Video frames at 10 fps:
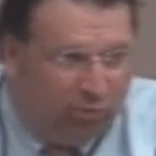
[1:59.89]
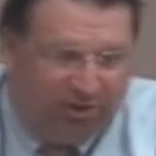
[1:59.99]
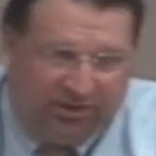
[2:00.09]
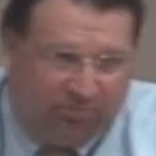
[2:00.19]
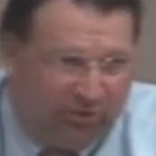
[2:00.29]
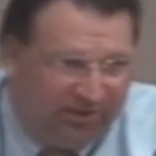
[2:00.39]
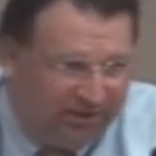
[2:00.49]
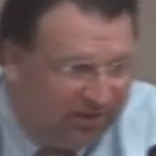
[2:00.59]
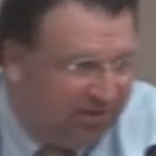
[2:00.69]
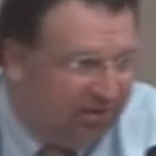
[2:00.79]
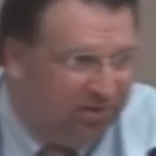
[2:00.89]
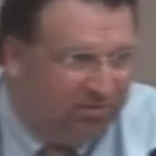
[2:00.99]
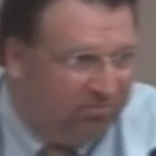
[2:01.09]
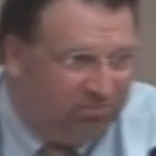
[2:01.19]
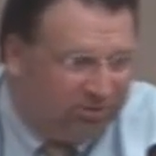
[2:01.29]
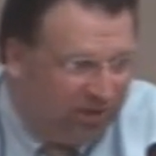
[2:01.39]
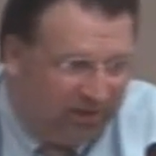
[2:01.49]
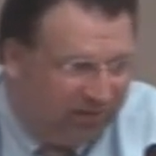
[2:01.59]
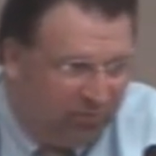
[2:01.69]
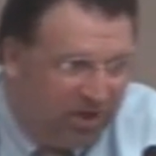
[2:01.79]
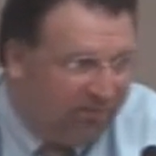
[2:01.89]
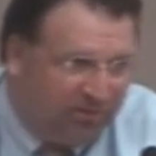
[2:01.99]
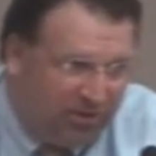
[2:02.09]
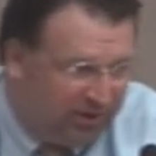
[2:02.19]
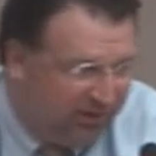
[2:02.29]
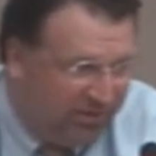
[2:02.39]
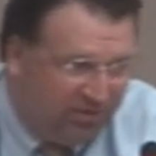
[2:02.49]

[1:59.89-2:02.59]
we haven't talked to the